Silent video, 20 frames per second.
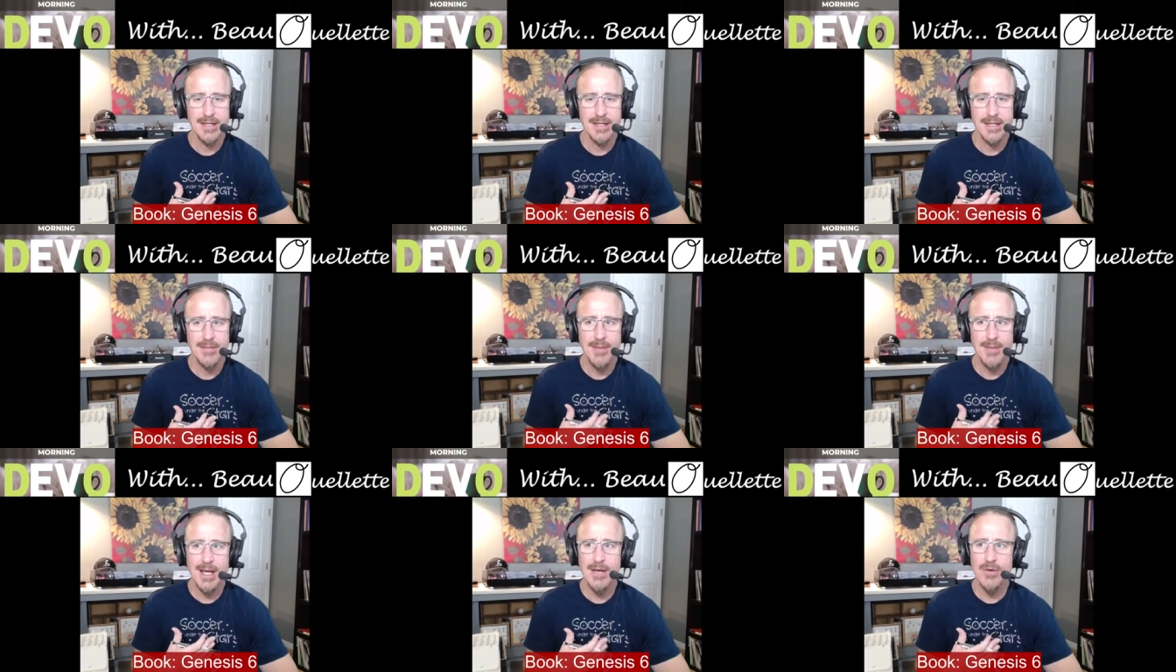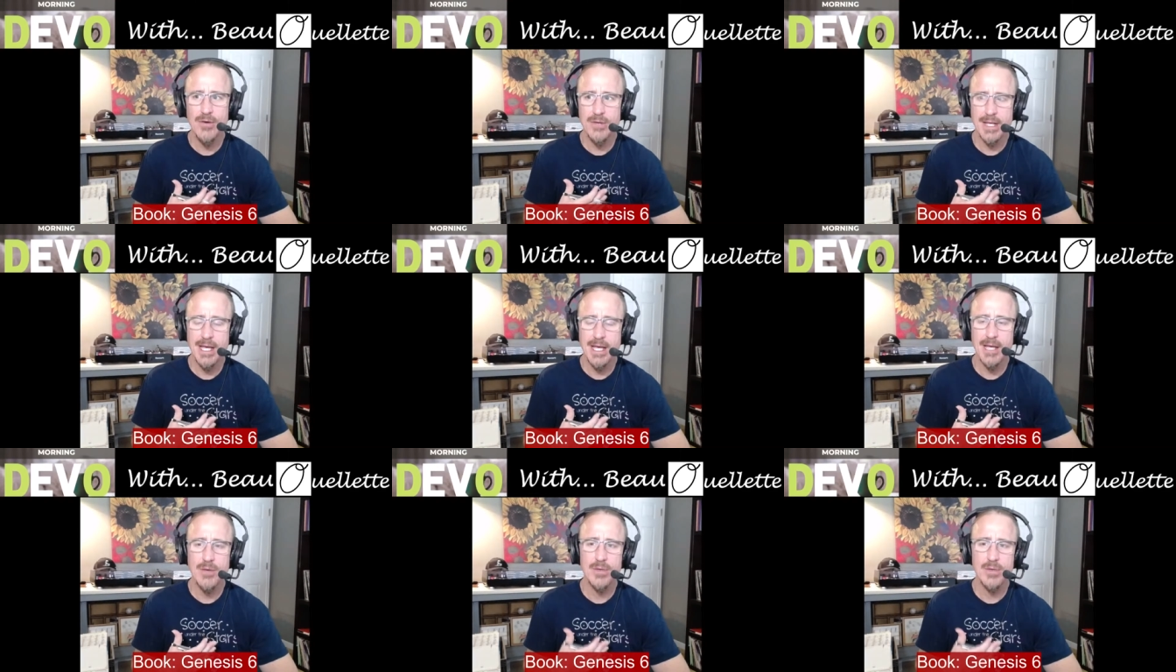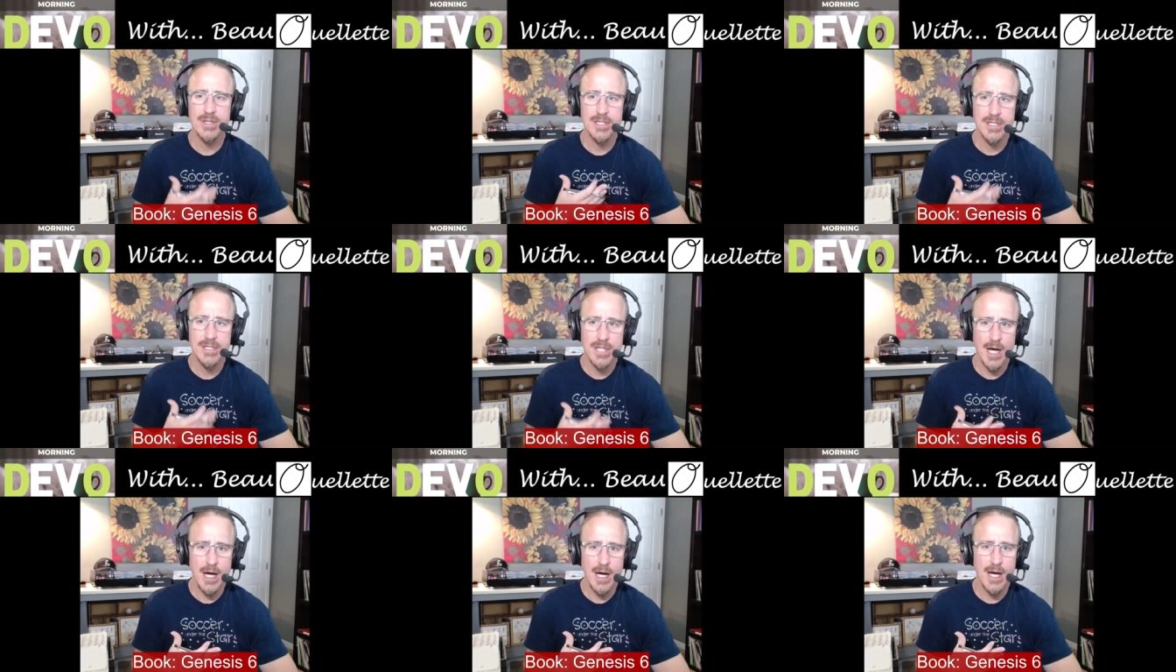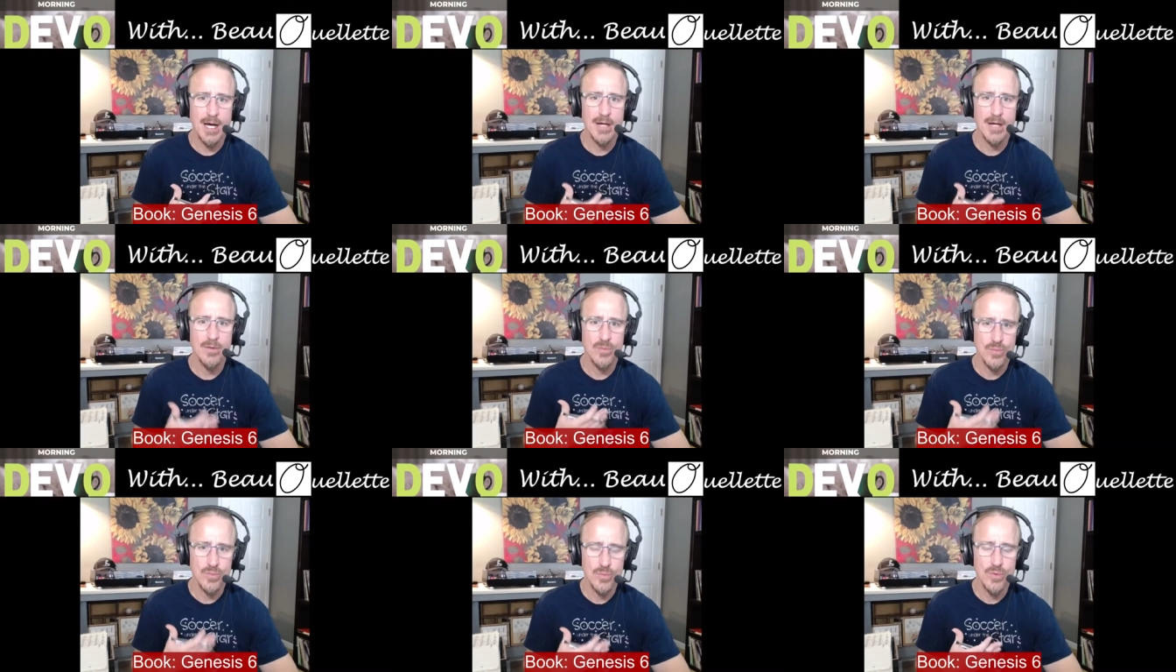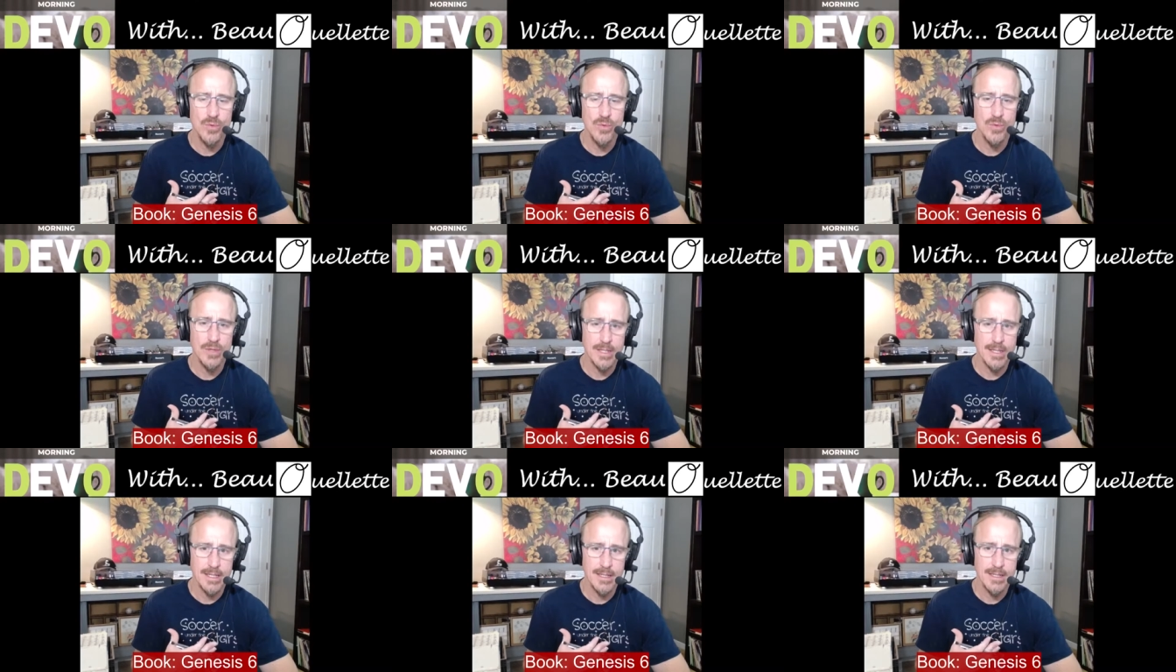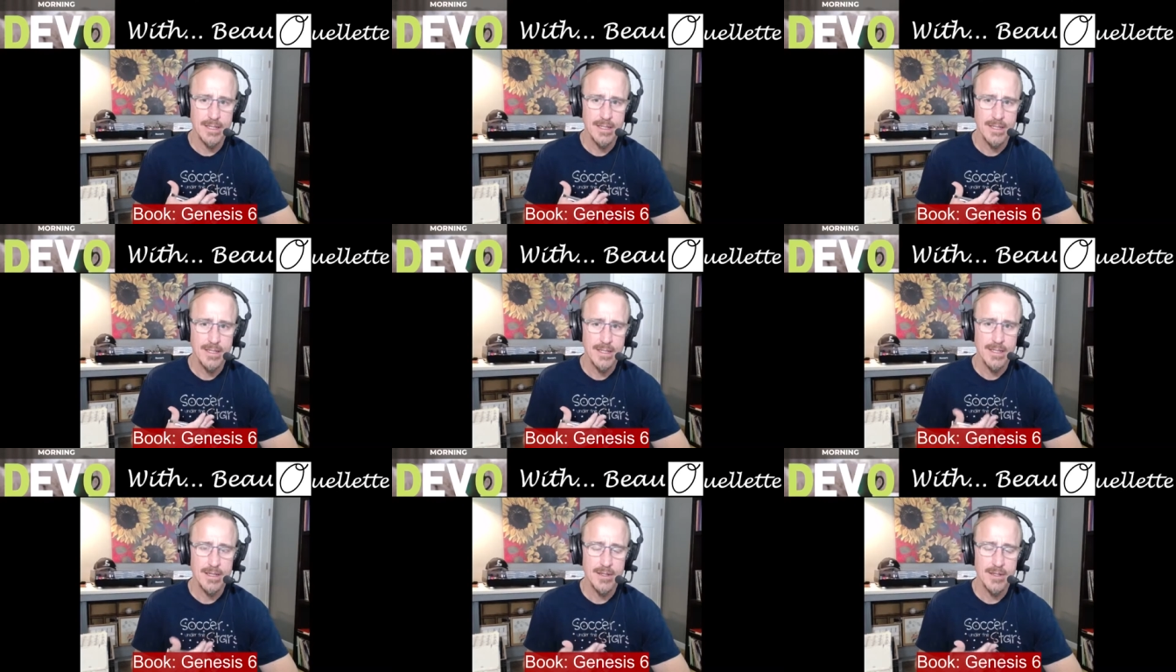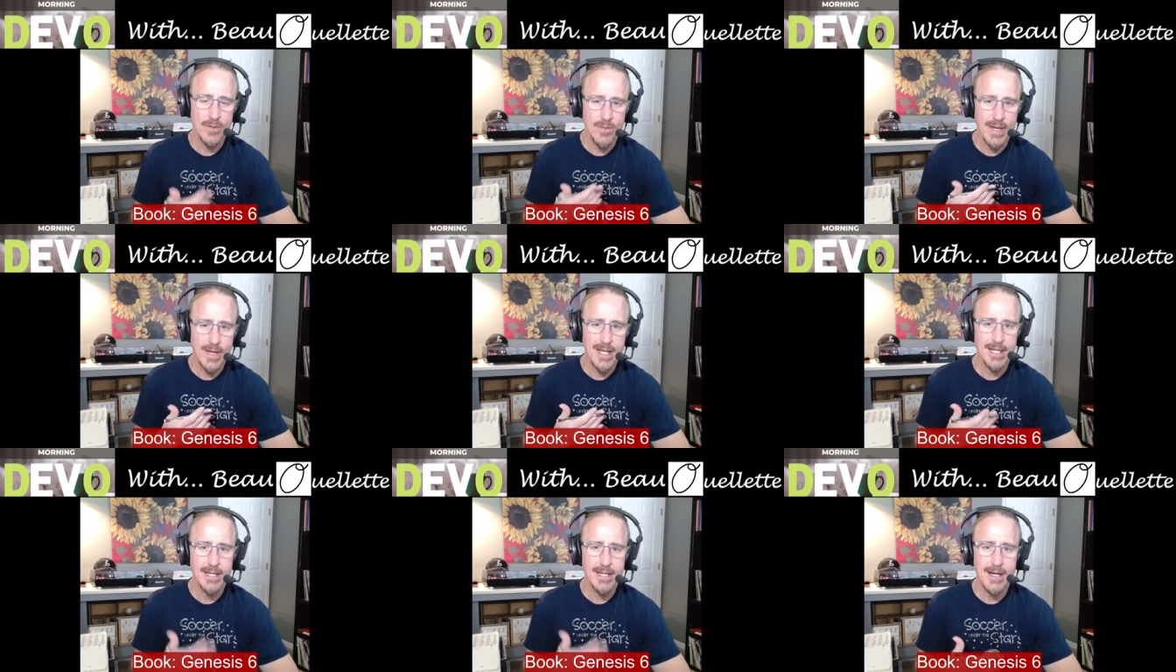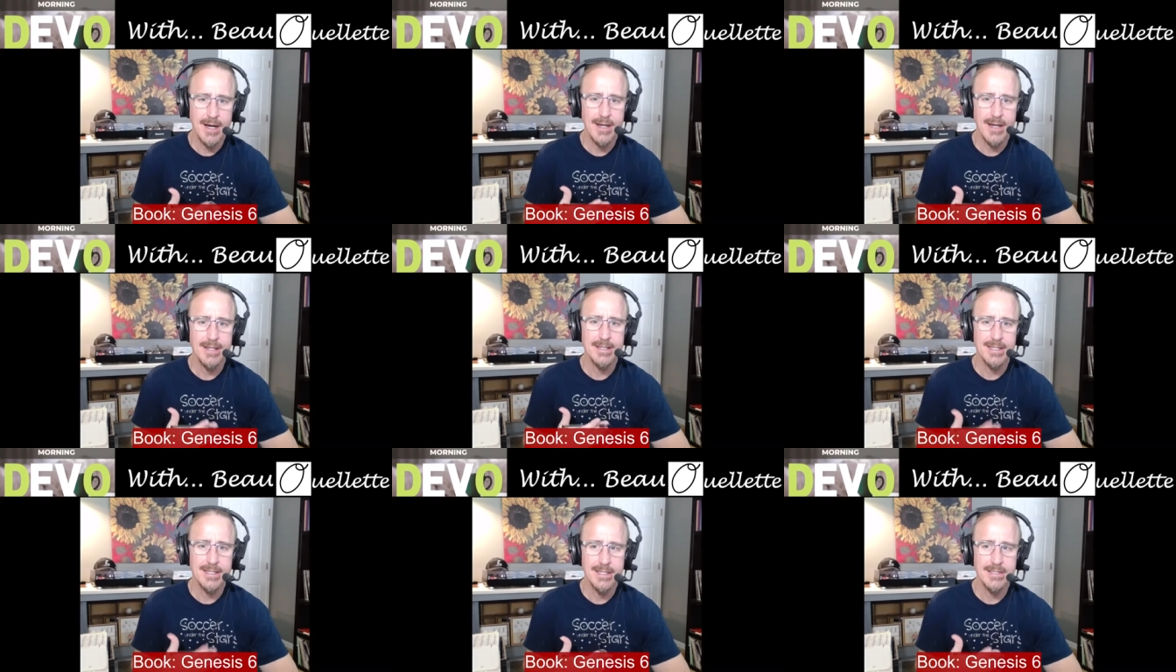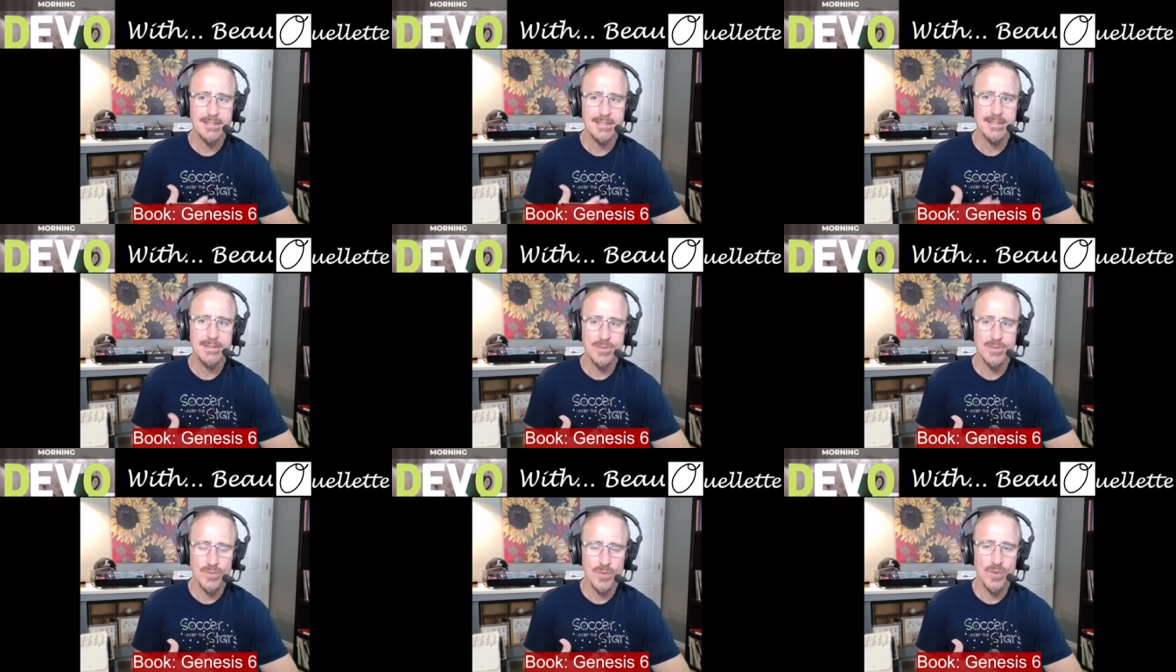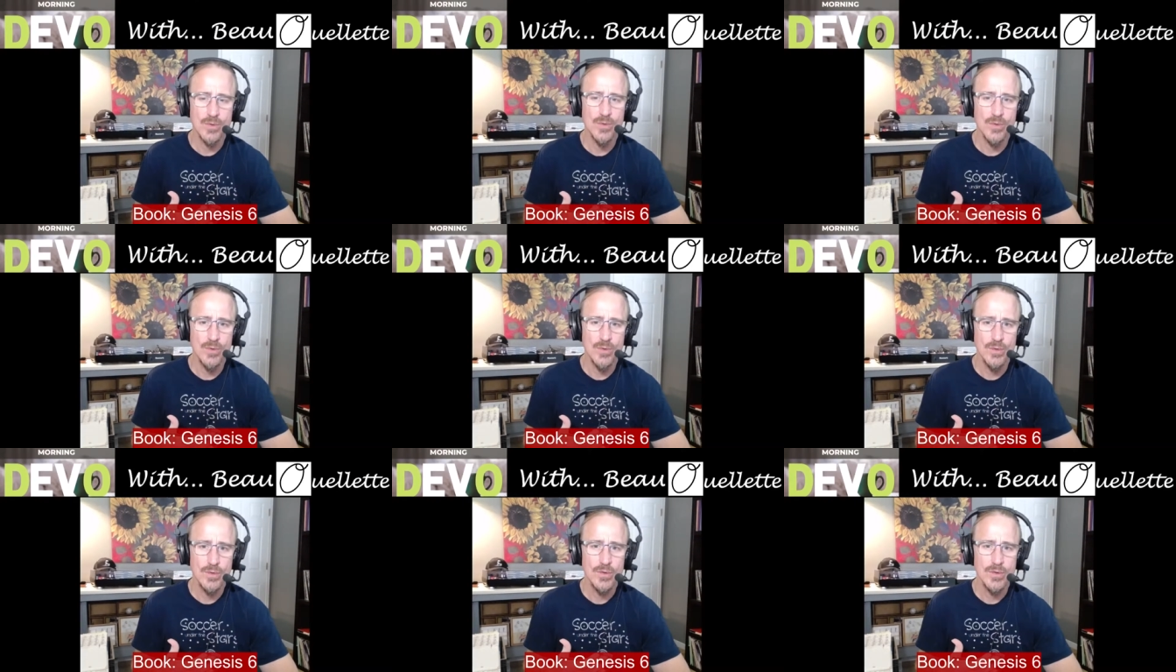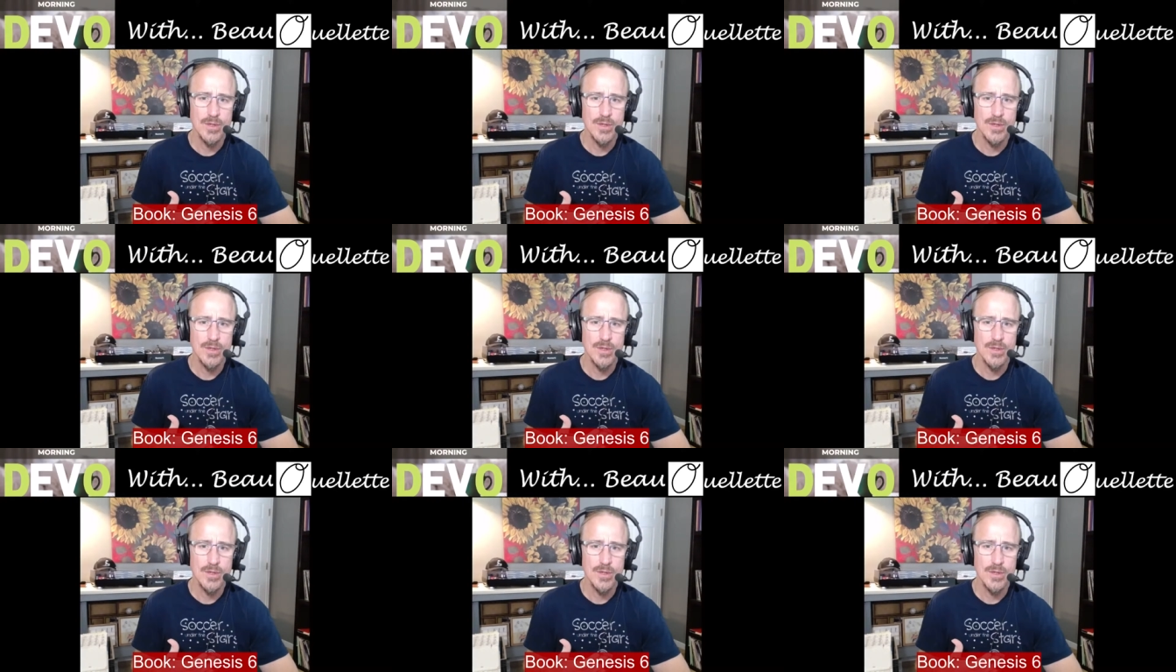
Am I okay with God ruling the way God needs to rule?